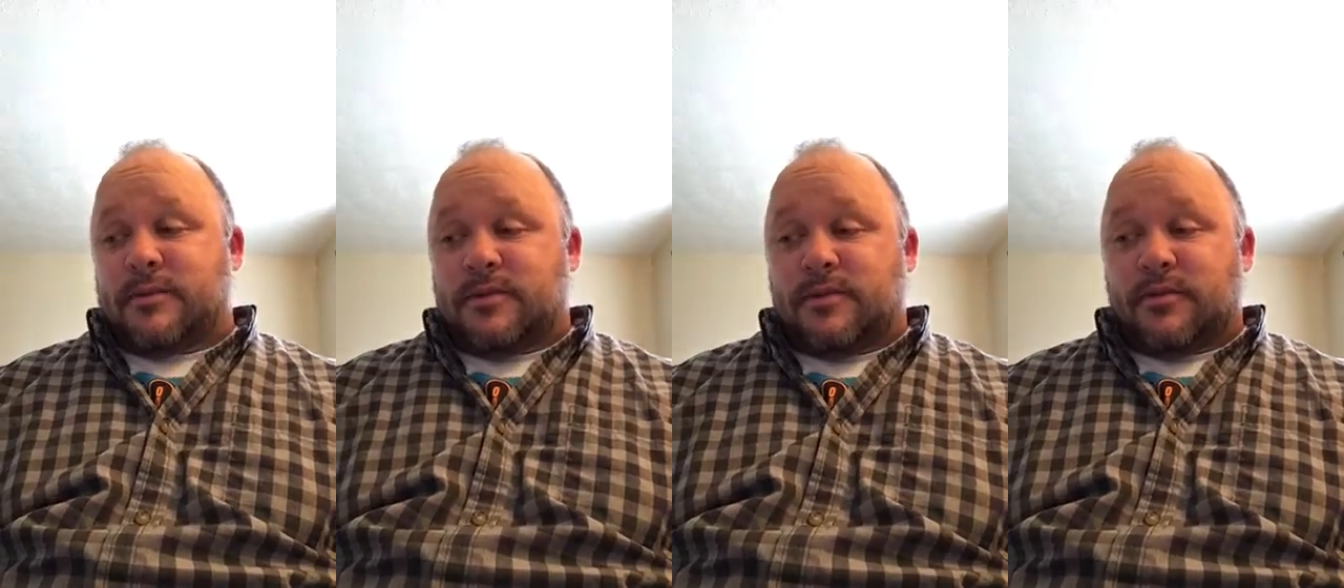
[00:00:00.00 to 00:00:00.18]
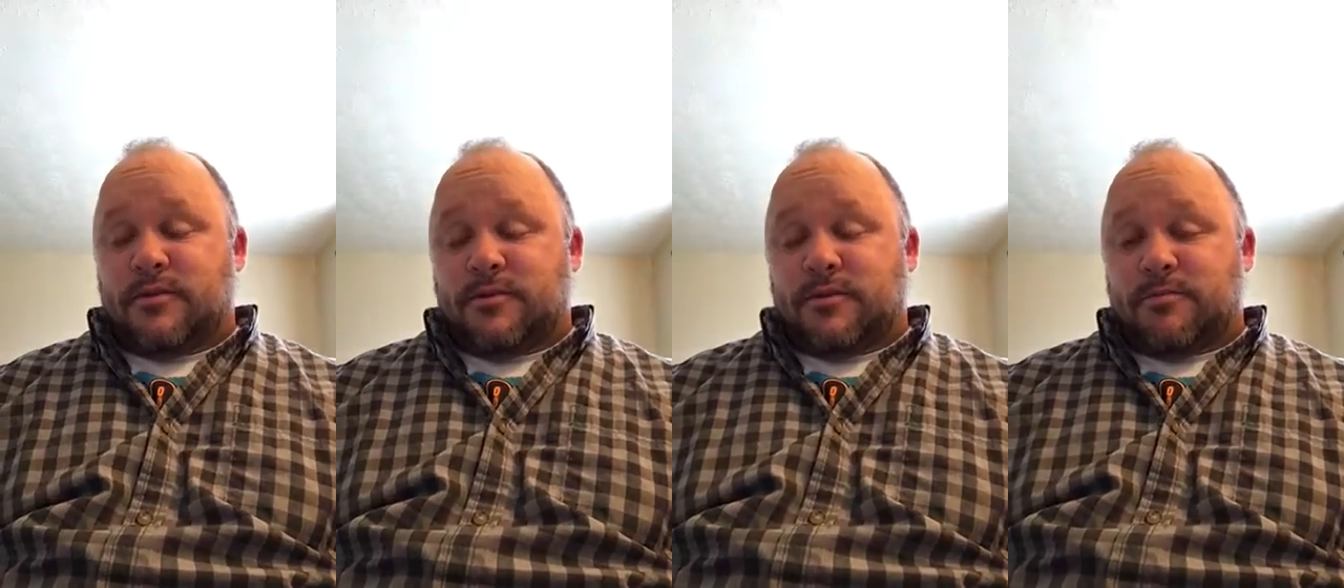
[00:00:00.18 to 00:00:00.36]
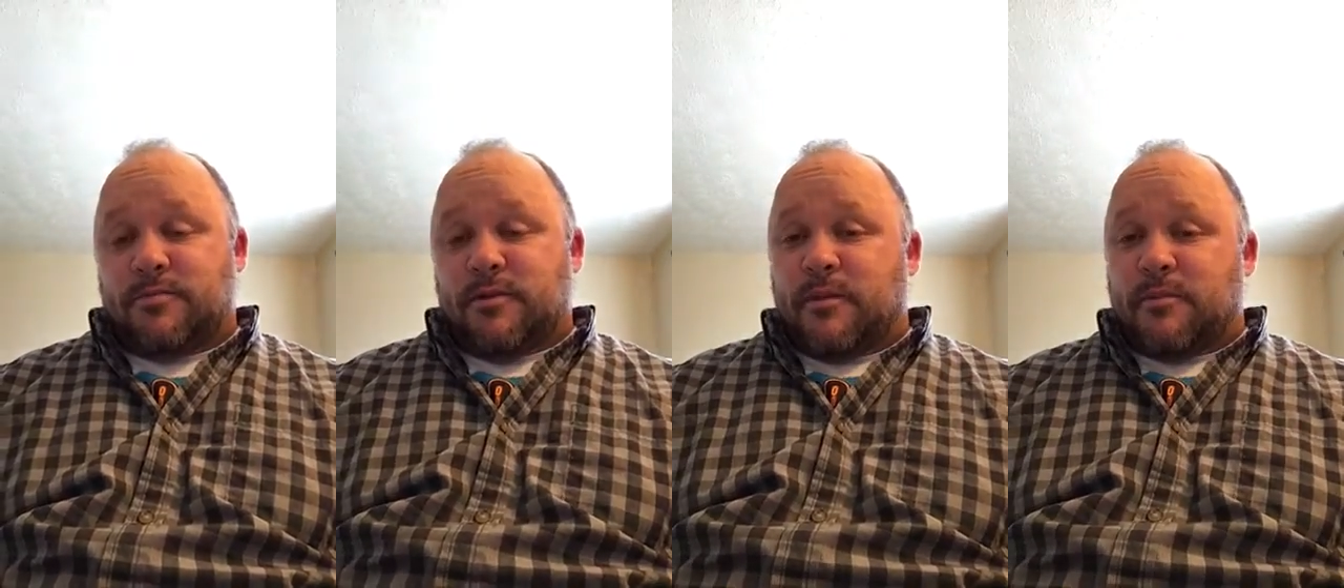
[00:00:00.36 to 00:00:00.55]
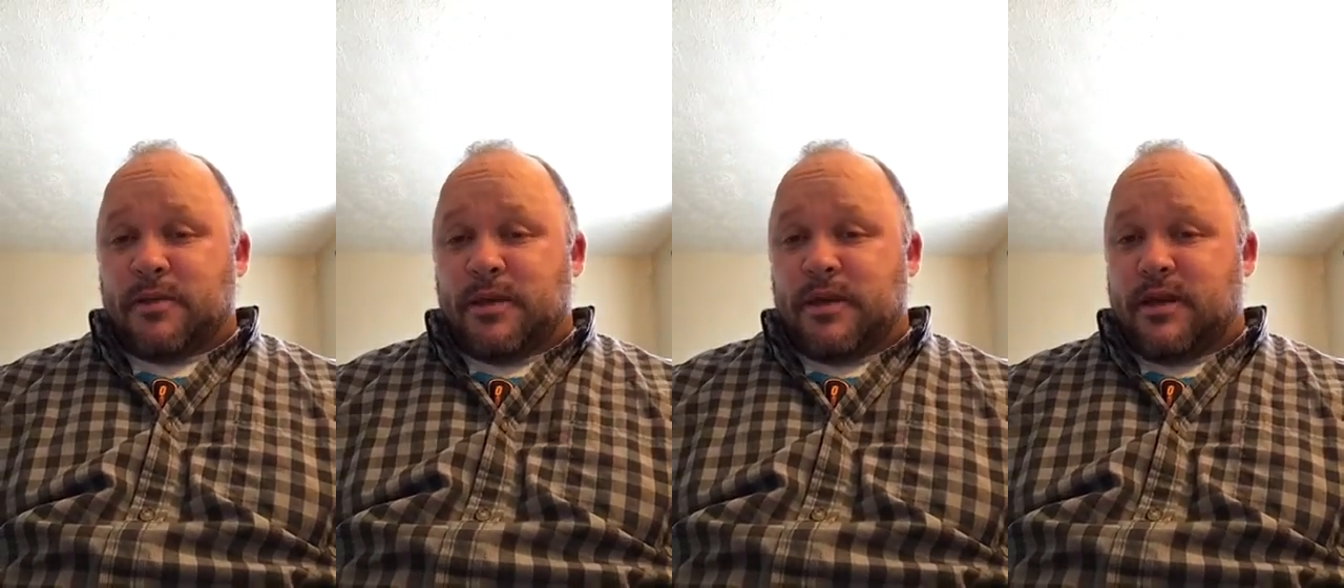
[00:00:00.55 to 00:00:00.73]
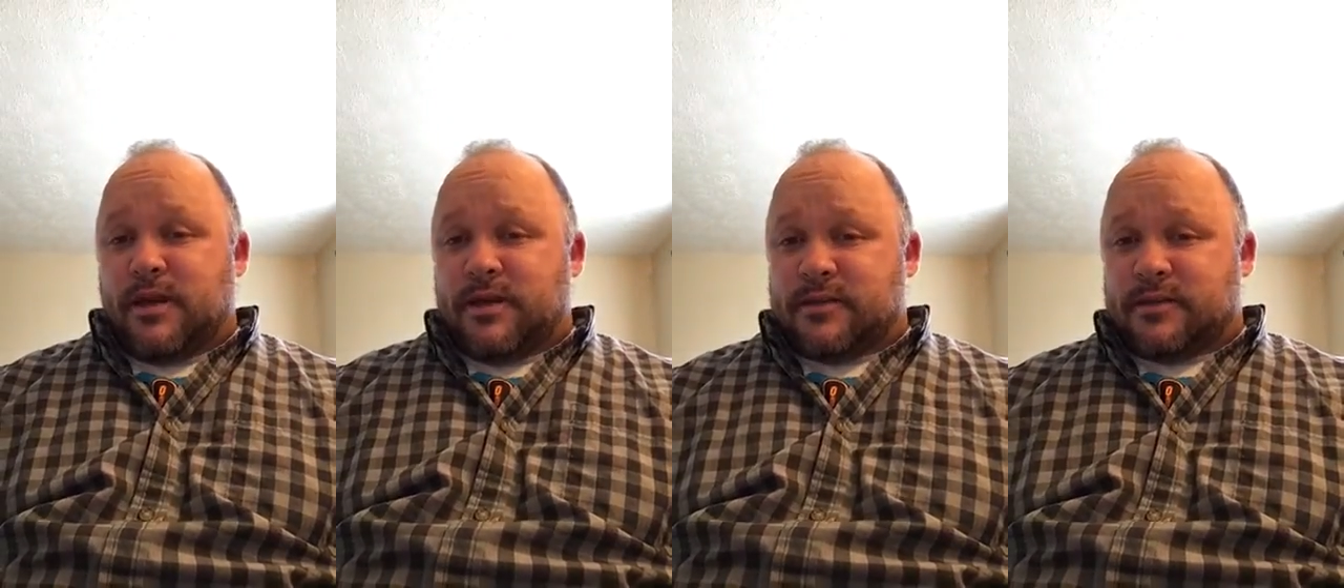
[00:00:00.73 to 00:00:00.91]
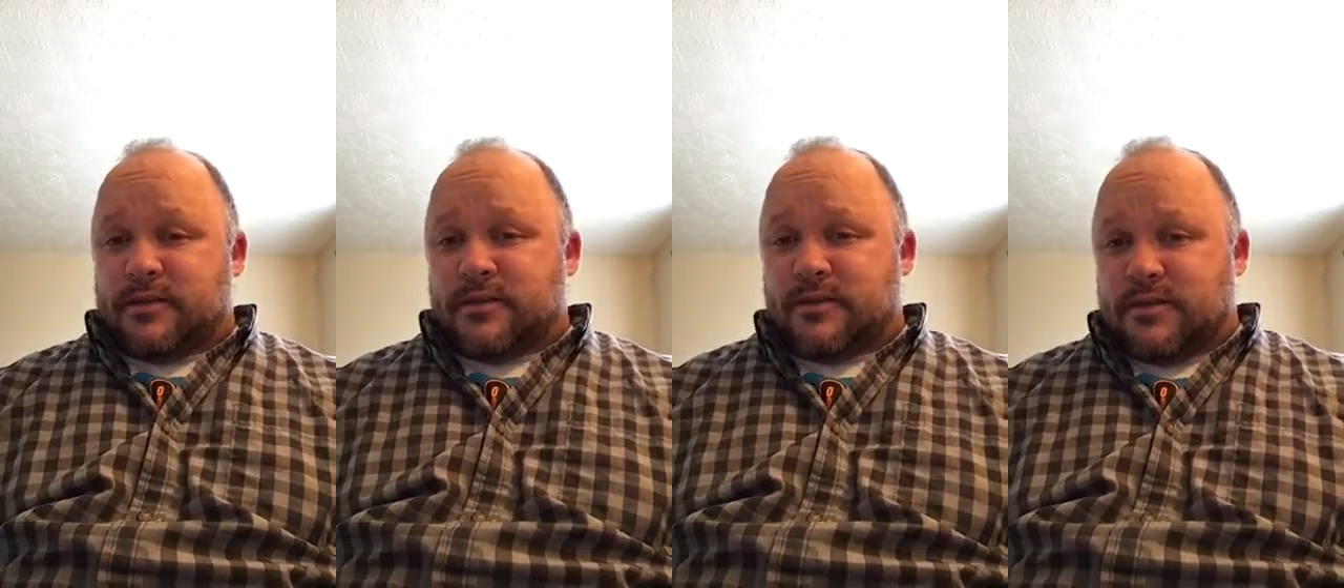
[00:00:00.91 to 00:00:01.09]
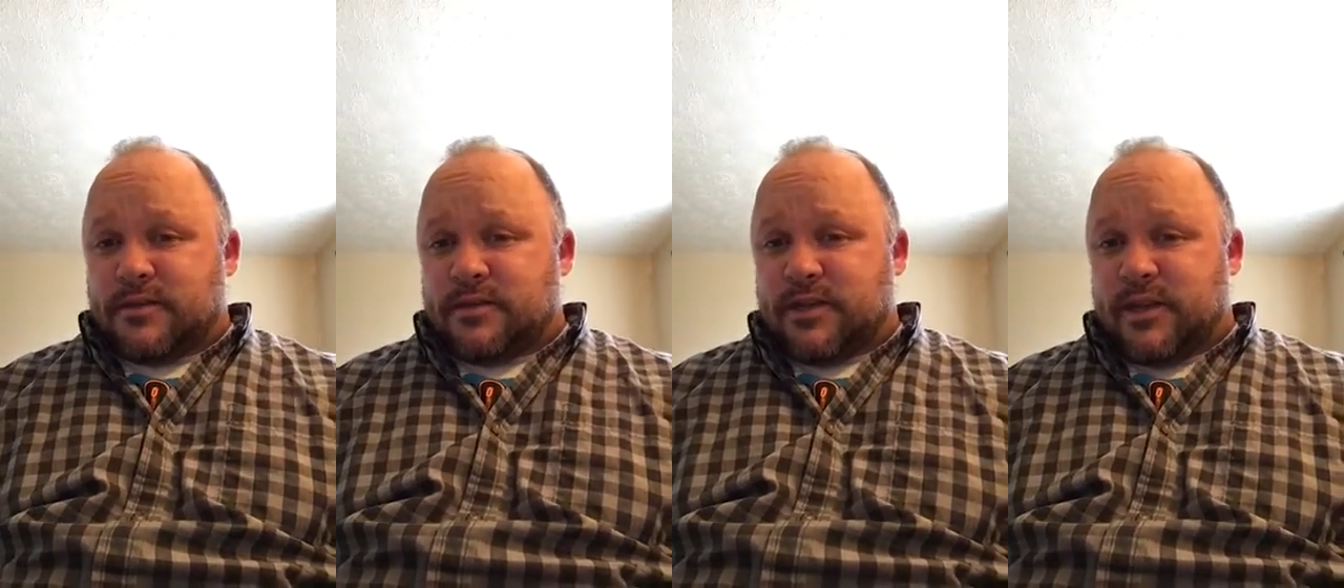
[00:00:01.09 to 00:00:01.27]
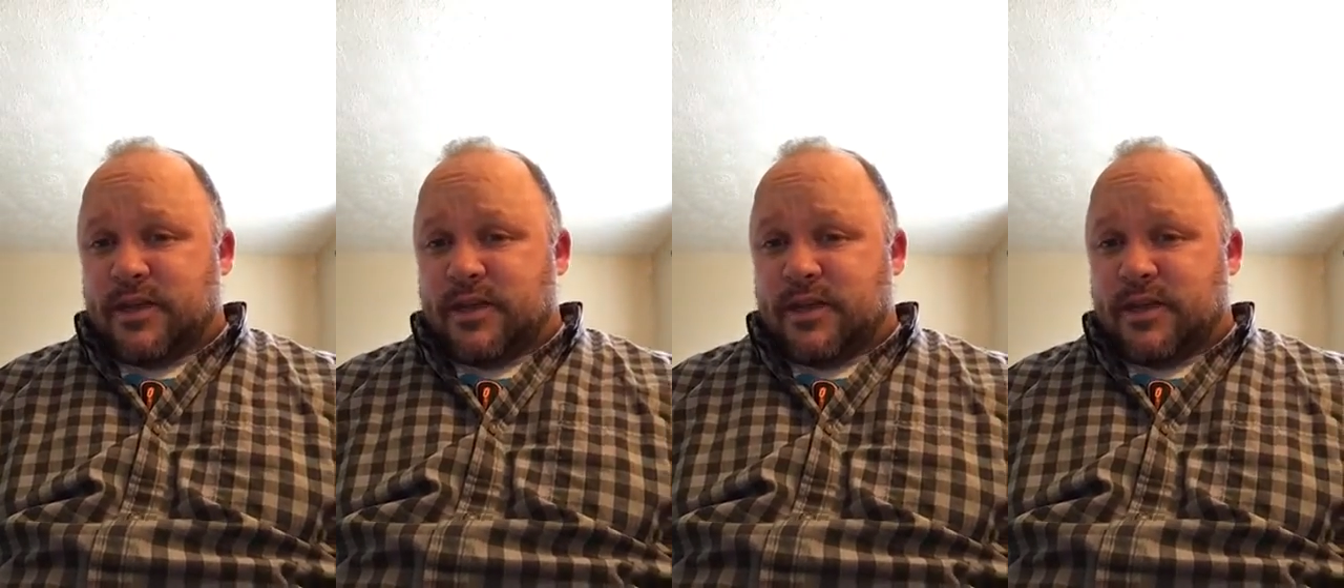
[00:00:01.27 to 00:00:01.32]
there's probably an excellent